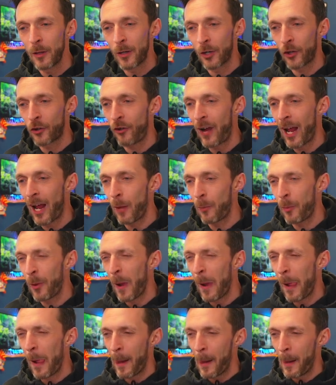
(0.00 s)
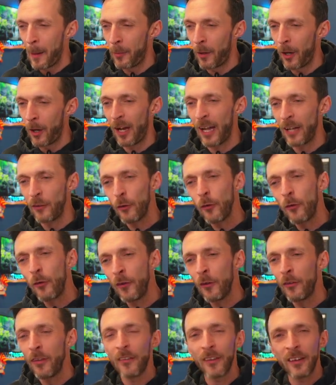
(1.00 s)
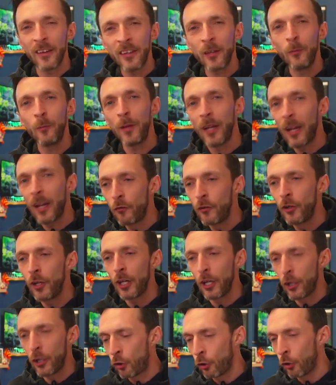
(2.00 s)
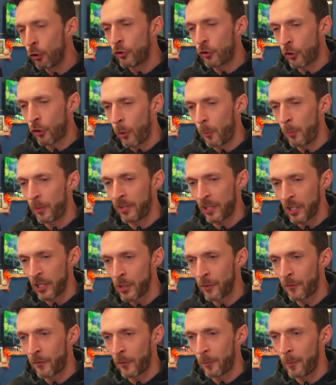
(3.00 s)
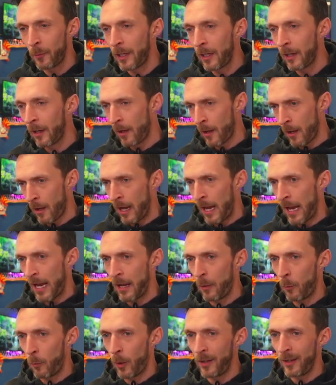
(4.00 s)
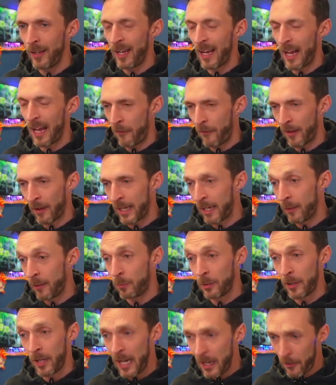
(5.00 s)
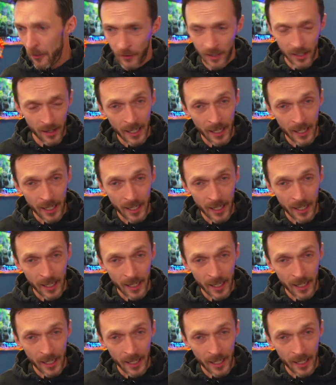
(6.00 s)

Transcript: them are crap. But I do feel that this can be a really good competition for me, and a one that if I can play 3